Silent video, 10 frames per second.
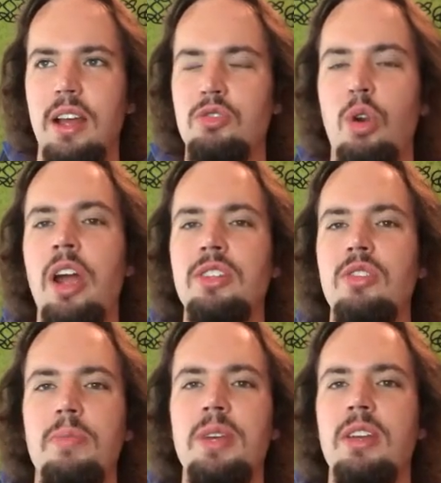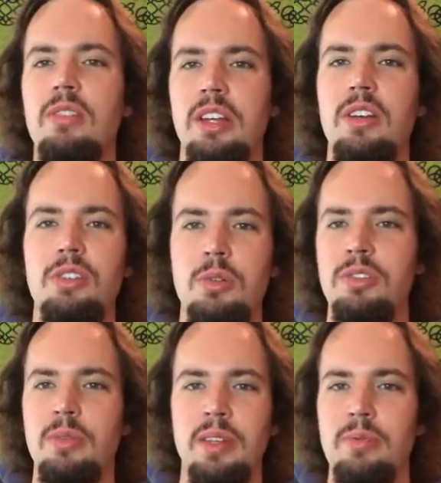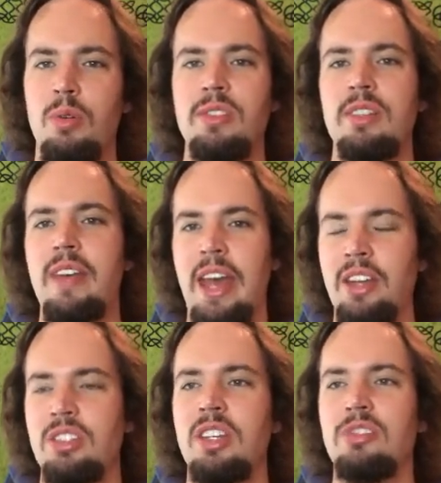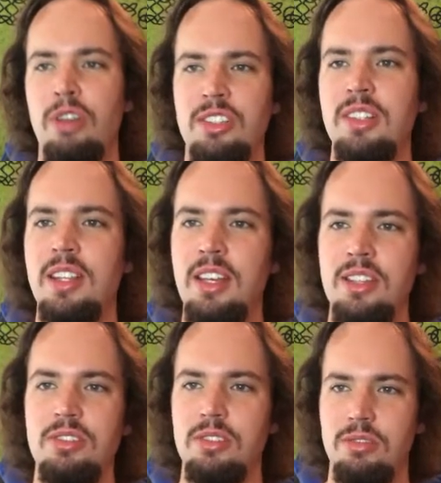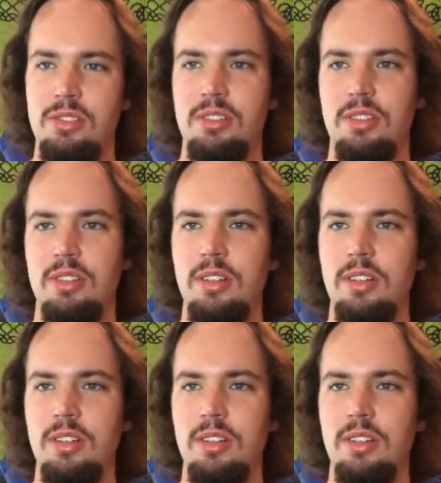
trying to appear like you're doing something important instead of actually addressing the issues.